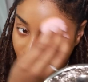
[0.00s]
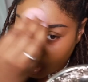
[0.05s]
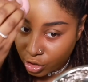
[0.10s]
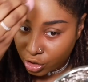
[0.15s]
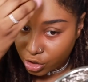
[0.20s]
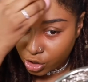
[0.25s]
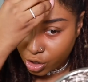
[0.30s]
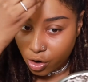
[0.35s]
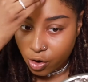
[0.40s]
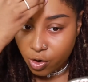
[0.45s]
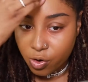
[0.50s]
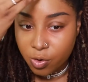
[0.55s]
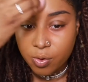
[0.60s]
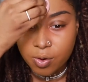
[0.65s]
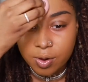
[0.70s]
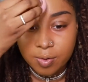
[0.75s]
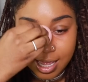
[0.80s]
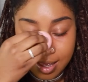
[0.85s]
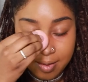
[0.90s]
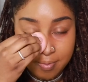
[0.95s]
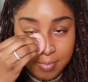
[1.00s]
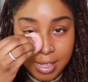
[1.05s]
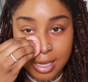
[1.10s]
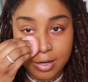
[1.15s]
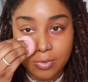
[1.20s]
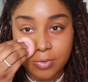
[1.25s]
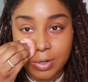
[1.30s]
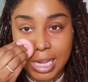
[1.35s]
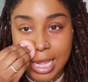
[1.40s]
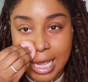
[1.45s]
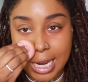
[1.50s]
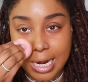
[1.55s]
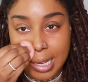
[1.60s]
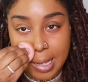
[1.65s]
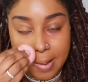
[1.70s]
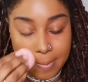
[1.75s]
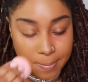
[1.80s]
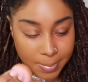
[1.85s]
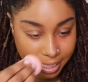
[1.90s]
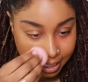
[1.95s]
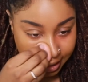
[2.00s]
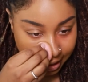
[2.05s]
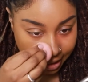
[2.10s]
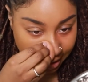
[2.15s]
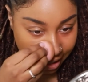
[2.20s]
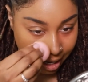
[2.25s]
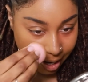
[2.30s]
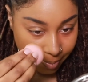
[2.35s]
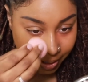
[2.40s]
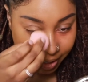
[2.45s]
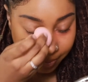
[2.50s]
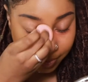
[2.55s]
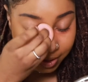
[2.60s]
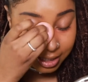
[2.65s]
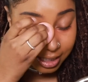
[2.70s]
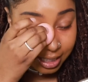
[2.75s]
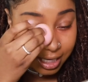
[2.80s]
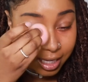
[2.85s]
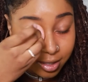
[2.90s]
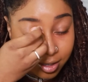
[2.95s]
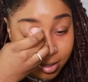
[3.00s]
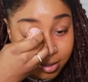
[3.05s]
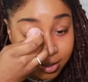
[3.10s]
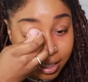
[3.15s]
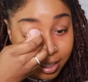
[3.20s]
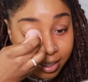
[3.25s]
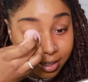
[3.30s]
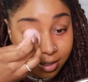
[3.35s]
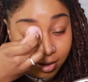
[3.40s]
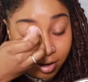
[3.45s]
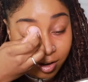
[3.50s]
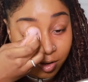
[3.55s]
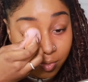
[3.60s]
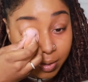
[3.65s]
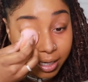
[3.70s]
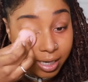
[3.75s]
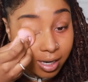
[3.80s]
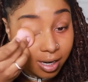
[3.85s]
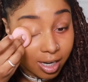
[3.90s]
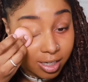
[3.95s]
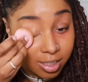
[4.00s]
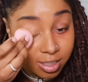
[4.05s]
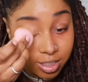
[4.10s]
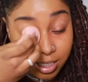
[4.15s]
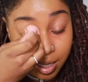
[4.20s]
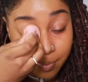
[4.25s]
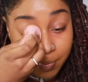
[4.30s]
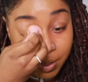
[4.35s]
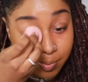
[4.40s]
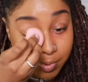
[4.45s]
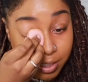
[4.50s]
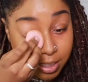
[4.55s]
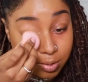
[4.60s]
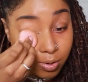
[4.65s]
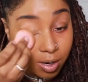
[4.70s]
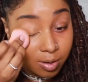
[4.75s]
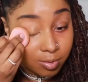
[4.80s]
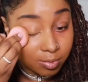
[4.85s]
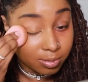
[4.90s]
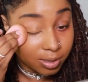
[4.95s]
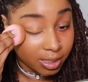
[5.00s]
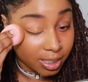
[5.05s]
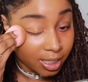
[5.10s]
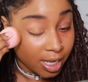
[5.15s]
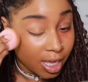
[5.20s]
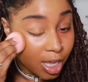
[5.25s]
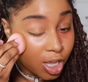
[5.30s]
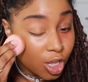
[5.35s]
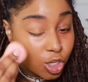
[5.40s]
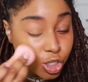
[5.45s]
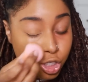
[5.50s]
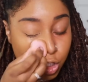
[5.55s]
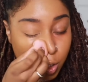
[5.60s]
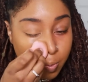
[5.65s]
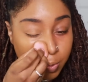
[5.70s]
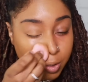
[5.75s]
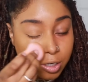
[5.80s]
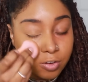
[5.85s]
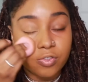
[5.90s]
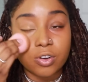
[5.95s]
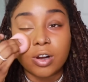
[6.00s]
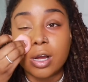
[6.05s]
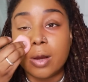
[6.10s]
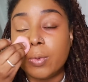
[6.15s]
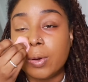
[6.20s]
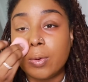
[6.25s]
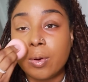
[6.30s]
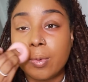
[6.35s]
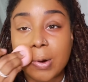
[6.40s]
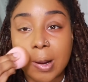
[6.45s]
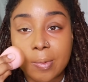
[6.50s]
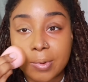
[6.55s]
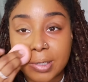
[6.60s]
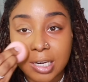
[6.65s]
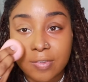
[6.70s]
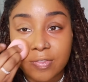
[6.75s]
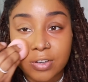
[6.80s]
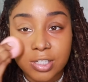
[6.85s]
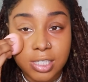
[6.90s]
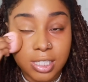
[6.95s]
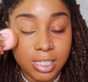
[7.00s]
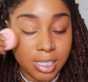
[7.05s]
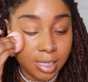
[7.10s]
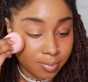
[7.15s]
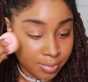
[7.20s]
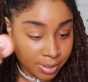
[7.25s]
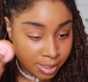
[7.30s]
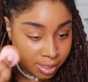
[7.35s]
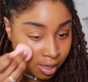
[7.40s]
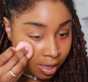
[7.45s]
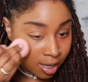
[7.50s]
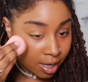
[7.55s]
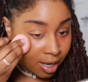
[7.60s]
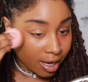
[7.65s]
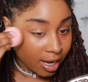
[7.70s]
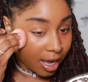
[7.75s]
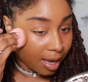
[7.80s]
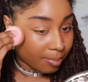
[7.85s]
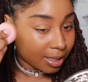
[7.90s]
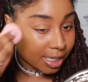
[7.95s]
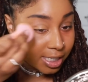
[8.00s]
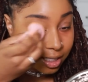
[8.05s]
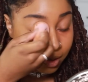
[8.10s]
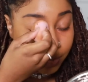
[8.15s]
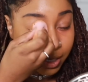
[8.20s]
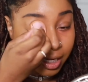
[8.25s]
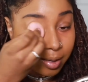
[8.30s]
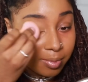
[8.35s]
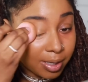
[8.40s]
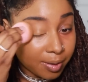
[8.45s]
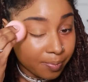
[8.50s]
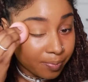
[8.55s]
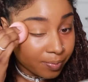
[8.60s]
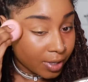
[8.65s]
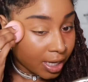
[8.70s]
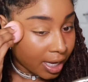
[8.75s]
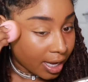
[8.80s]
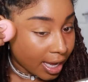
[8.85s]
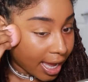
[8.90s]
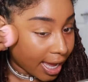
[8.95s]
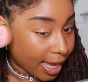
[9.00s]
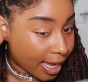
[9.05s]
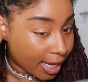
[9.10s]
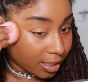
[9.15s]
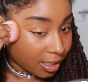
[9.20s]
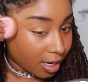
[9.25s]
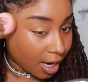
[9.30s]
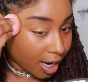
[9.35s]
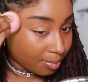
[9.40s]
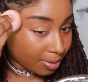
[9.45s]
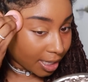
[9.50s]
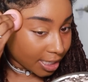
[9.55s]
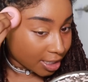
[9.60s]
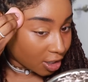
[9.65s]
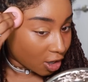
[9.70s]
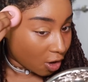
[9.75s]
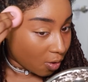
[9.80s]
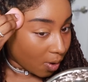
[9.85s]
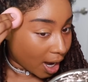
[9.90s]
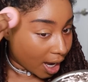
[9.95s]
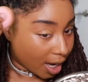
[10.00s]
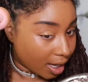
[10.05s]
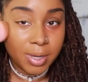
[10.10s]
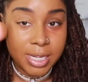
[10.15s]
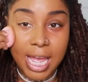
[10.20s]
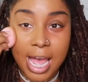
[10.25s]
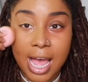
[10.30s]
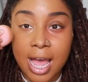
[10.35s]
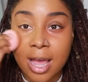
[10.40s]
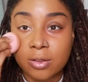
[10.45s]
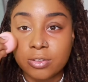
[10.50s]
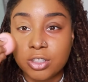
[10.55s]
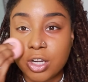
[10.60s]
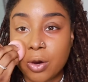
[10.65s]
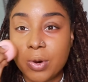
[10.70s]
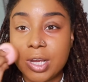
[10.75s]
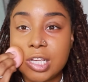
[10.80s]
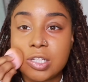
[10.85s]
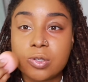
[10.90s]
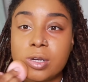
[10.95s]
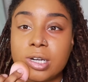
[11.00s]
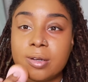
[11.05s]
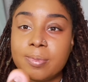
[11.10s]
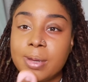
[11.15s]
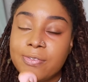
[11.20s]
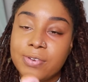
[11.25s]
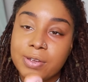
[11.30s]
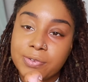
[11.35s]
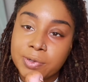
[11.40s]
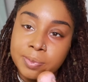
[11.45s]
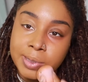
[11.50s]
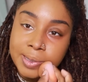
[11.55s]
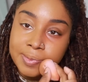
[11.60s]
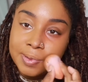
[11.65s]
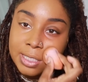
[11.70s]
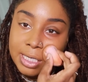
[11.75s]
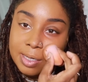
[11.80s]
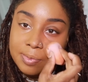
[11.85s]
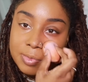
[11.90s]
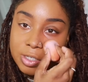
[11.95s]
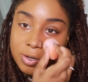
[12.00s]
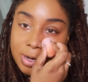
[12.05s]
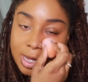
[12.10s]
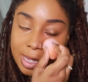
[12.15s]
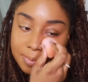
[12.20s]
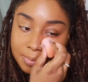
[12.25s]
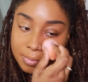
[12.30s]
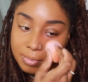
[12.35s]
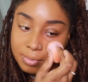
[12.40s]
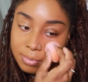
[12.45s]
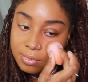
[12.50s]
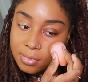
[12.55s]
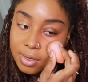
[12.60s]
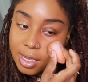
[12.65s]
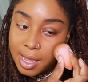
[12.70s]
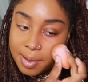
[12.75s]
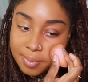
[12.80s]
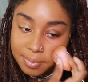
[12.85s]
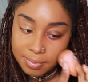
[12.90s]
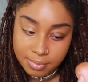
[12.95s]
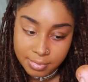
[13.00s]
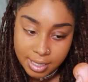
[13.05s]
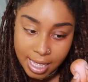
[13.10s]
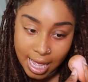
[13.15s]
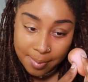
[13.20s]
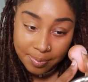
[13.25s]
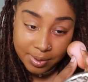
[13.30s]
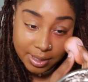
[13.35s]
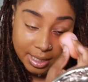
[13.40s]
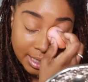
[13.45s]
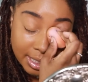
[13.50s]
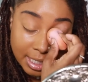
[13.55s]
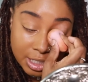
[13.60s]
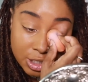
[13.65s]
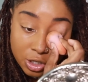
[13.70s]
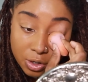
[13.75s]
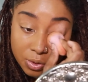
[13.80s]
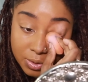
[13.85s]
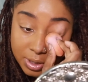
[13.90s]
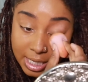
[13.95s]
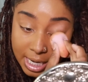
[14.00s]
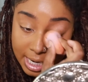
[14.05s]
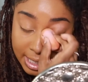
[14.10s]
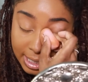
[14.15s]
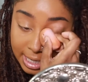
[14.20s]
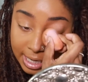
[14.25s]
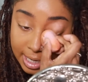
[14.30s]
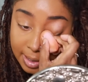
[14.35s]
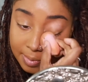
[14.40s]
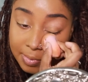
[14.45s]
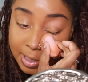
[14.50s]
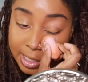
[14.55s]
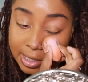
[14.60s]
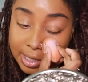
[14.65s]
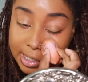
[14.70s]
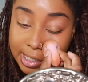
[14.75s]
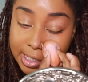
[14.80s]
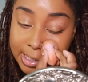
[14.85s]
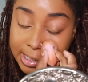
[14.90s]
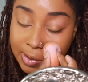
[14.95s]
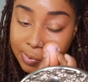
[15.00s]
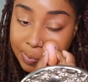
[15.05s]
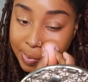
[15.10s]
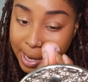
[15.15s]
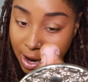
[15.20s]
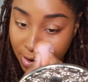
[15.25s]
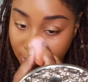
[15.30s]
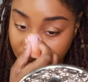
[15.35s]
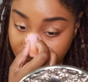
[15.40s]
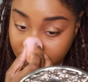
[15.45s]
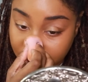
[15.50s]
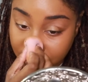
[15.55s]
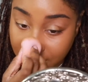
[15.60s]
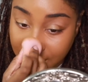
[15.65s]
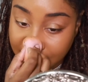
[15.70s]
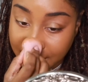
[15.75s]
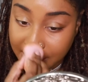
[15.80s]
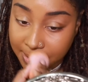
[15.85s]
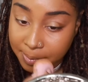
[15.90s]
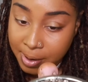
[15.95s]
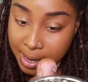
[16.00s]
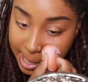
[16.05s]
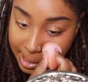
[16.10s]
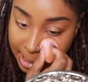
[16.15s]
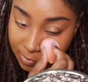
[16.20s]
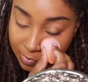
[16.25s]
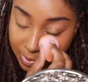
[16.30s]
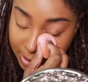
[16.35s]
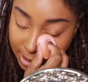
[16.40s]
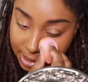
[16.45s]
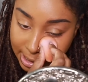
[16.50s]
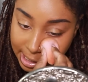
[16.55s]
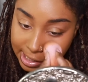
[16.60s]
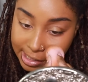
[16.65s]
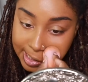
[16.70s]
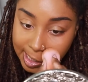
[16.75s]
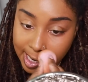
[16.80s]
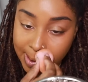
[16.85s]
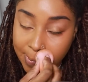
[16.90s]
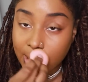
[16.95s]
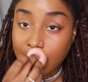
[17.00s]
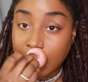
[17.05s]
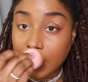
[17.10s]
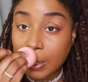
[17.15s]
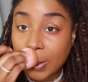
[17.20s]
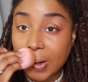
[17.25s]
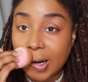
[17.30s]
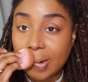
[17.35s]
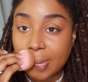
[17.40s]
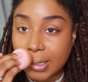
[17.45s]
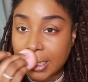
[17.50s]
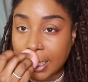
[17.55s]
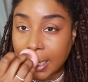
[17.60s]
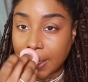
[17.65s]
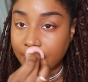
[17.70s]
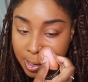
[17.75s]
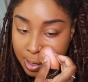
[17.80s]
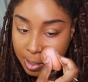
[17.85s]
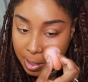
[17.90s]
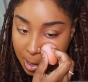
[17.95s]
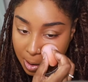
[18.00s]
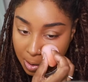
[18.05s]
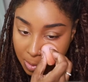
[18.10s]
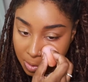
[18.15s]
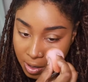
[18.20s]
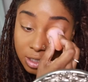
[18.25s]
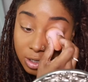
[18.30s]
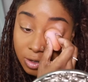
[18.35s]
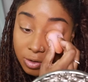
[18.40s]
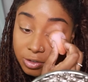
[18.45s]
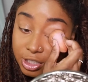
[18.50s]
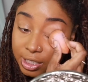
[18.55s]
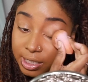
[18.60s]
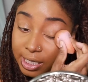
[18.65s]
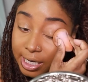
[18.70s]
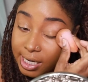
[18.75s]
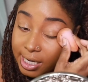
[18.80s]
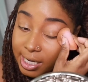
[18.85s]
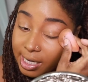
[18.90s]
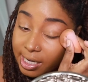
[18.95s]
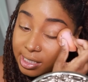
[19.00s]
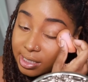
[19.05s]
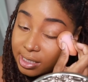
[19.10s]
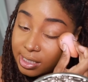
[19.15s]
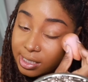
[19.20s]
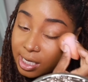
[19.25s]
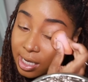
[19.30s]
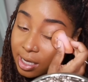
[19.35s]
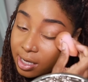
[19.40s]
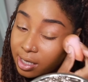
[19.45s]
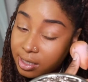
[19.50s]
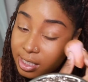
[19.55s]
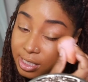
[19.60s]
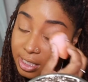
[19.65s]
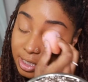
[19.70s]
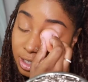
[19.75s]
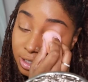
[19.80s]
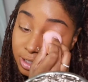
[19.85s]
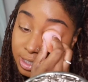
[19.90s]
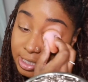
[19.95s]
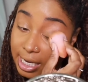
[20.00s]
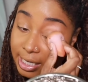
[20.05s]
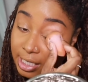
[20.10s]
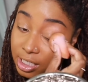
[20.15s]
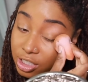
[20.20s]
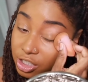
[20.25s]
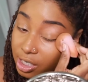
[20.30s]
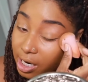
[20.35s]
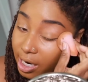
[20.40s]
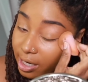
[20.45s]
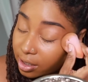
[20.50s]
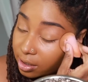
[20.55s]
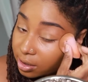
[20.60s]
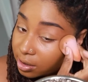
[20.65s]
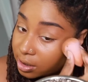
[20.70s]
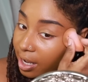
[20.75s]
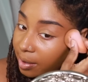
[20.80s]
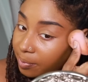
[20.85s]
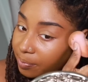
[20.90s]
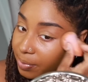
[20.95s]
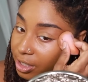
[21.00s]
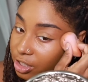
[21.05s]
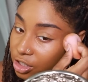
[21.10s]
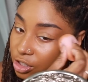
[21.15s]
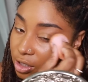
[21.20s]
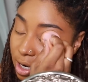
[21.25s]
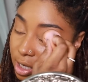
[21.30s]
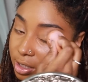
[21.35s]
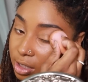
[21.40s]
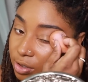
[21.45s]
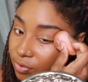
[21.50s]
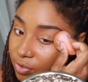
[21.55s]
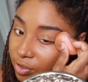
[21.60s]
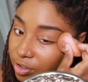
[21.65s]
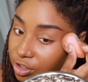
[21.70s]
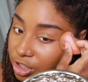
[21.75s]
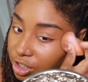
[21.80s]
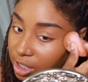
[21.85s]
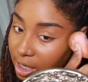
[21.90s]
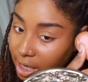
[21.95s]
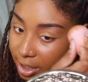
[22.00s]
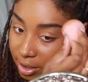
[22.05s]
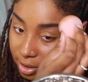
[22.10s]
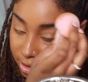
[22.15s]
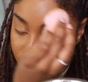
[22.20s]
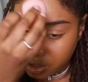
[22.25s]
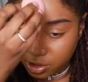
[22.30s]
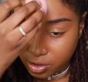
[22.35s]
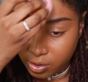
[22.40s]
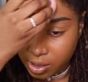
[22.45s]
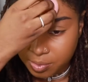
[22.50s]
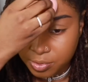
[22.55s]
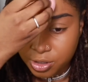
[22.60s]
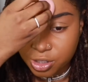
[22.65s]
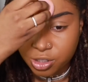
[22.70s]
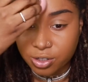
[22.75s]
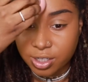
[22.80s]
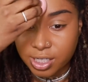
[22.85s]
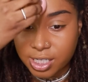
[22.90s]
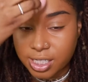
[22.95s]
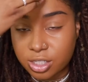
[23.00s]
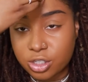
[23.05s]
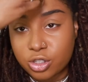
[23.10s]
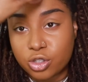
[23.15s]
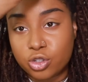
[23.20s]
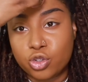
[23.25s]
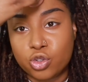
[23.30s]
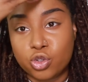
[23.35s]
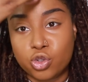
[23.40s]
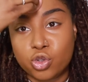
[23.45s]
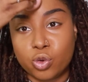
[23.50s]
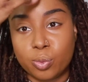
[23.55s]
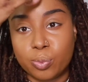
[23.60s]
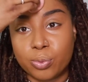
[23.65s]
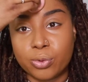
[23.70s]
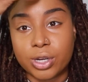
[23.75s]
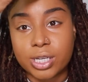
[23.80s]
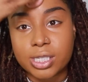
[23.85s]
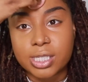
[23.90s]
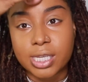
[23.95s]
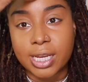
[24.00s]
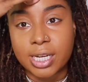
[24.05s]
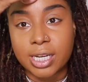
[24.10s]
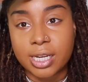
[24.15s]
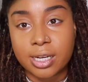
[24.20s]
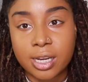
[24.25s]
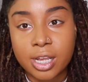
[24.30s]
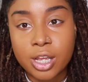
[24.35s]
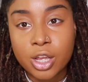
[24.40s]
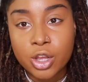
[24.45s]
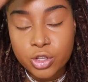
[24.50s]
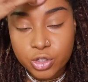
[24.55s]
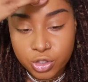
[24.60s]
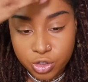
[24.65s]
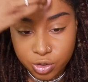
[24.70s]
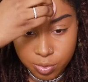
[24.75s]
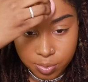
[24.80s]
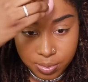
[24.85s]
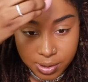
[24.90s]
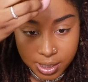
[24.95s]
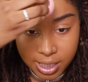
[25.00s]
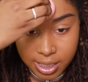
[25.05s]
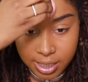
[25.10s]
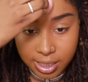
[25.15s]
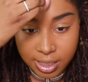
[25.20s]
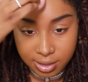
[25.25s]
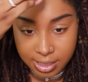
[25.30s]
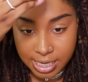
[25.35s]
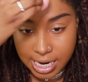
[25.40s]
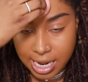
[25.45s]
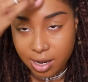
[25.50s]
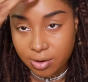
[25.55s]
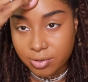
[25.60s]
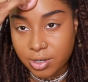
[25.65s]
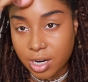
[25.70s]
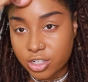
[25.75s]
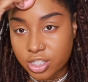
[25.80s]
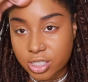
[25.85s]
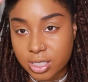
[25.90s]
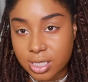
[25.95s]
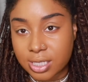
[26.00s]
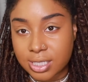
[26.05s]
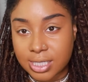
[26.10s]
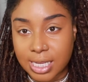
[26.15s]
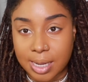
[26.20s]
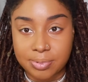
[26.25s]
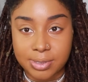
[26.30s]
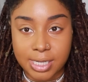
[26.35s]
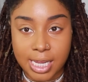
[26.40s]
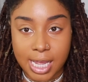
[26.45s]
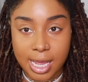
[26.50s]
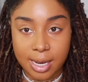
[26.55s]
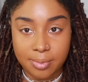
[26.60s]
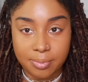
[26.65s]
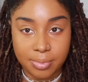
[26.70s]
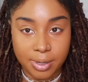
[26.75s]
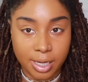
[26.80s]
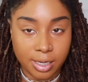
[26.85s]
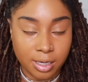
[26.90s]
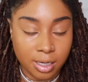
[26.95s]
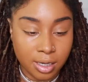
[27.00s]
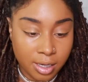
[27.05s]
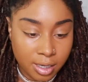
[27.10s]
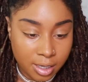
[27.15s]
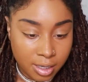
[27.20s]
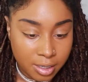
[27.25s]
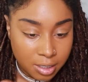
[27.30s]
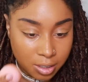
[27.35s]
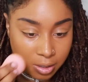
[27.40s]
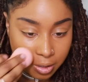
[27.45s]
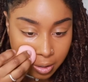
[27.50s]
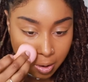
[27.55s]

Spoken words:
So him and Rihanna making a baby together, like, oh my gosh, that baby is probably so beautiful, and we will probably never see it, but God bless the baby and God bless Noah. But yeah, Noah is one of my favorite baby names, so I'm happy that they chose that name. I think it's a powerful name and a really nice name and a normal name, you know? So Janae is, this is her second child and Big Sean's first child. So I'm sure he's super excited to be now not just a stepdad, but, you